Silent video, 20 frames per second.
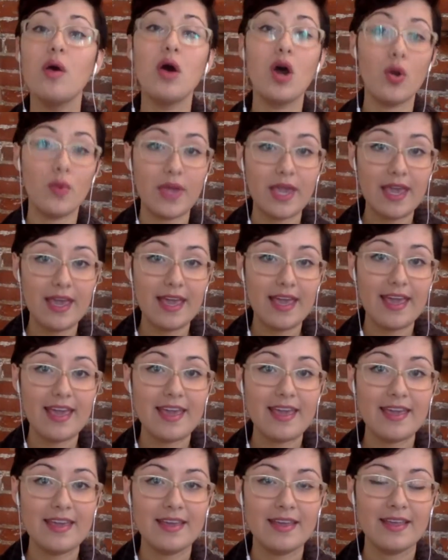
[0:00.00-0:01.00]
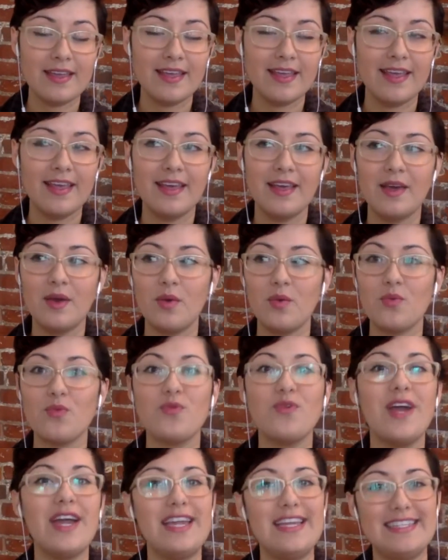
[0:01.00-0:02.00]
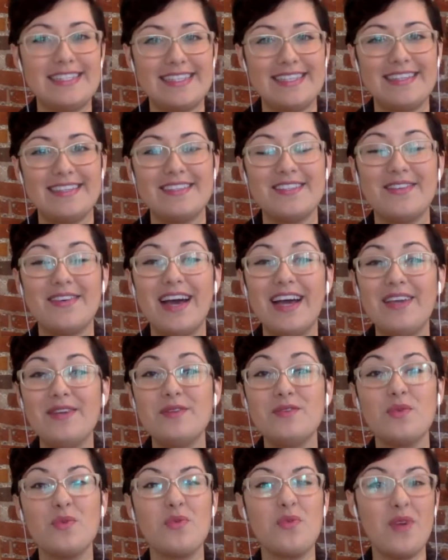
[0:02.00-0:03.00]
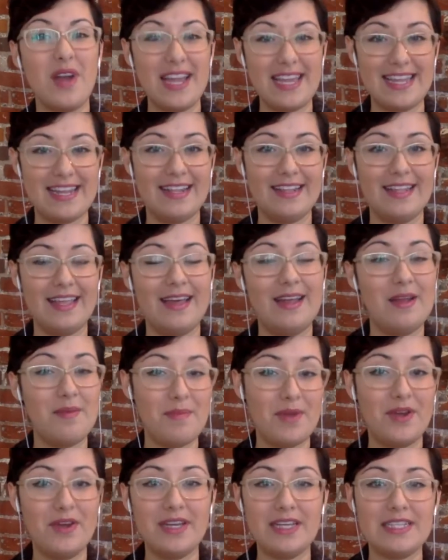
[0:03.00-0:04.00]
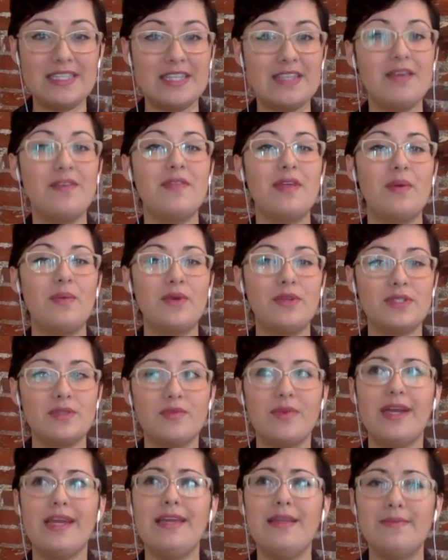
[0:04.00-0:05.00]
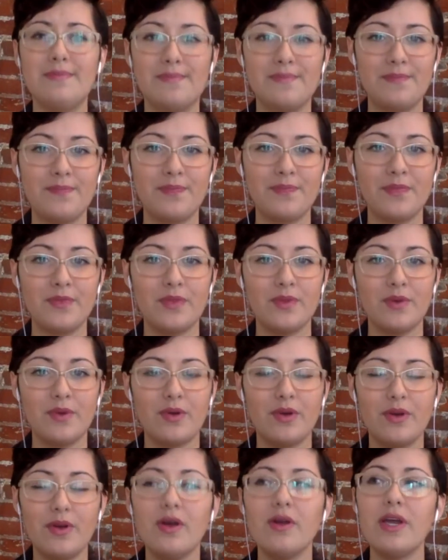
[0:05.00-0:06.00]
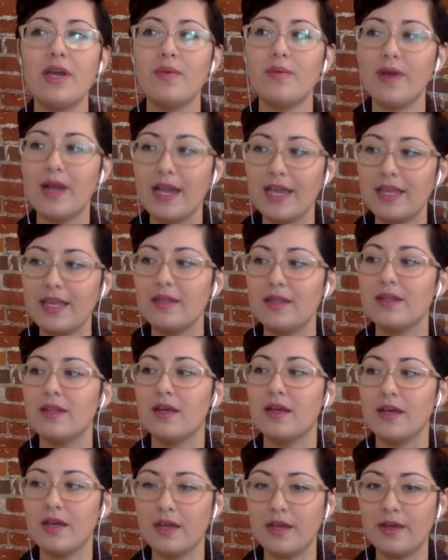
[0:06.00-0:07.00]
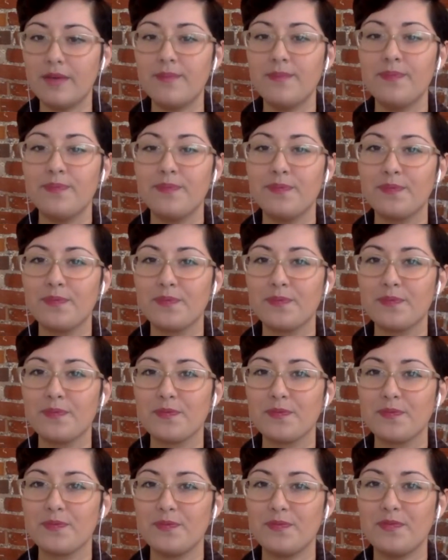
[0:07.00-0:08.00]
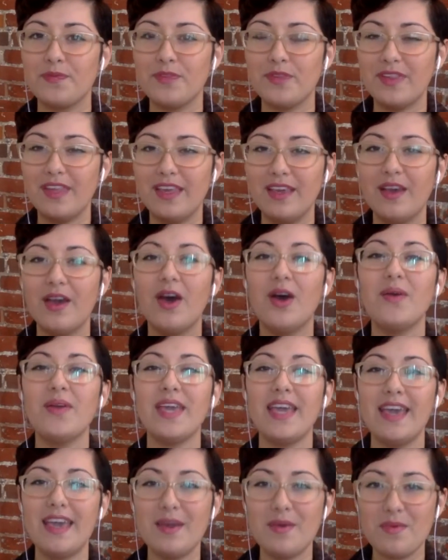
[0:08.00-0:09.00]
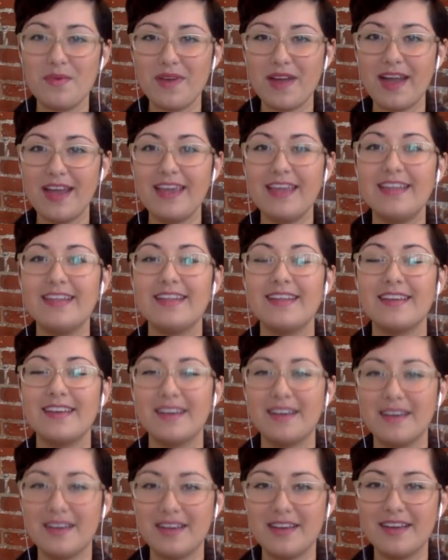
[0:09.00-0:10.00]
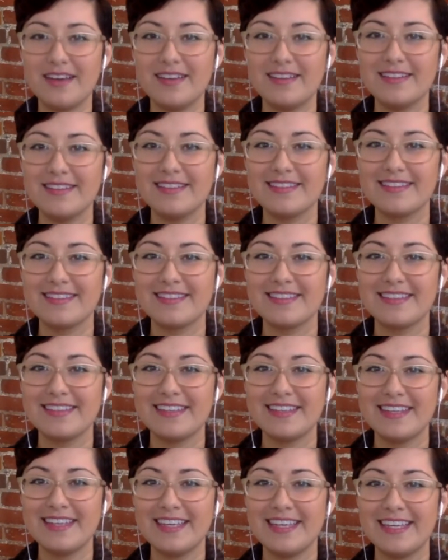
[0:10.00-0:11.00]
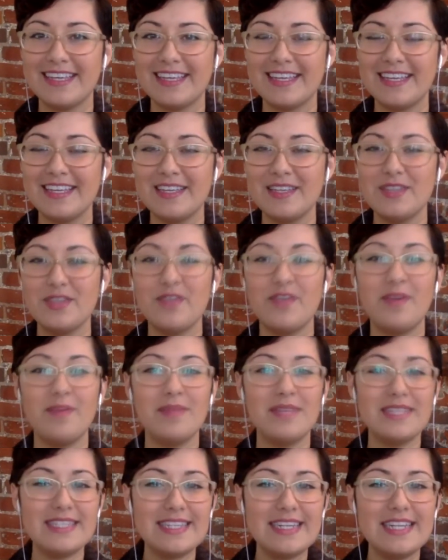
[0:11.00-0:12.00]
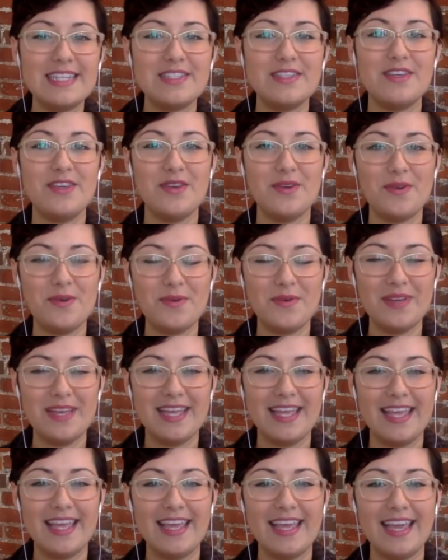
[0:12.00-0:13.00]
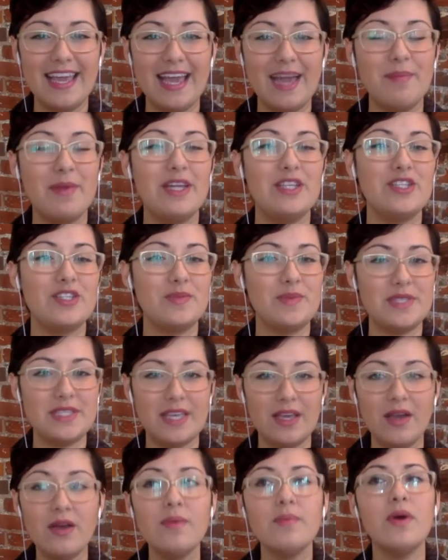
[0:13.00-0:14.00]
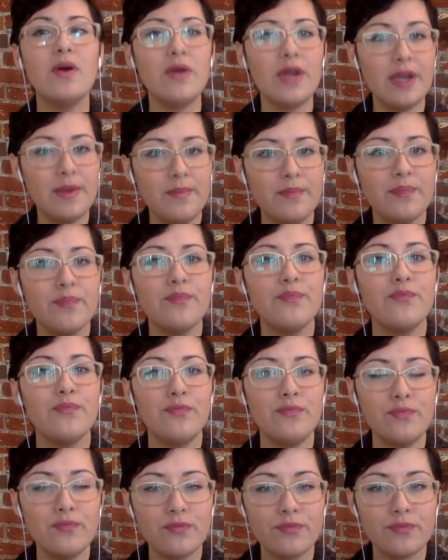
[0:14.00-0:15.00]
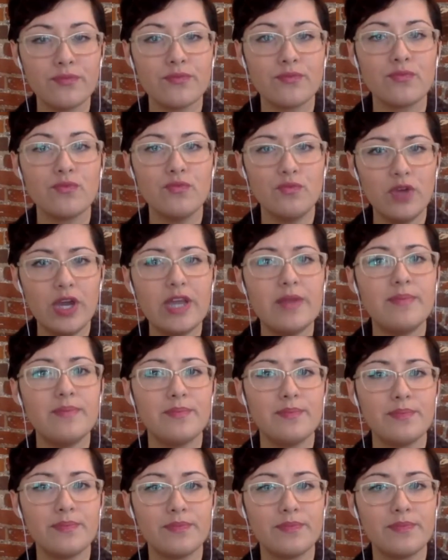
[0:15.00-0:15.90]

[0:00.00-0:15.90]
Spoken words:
Okay, right. So I use right a lot. Americans love that word, right? Or okay, right. So see, okay, right. So if I'm listening to you, I might just be saying, okay, right.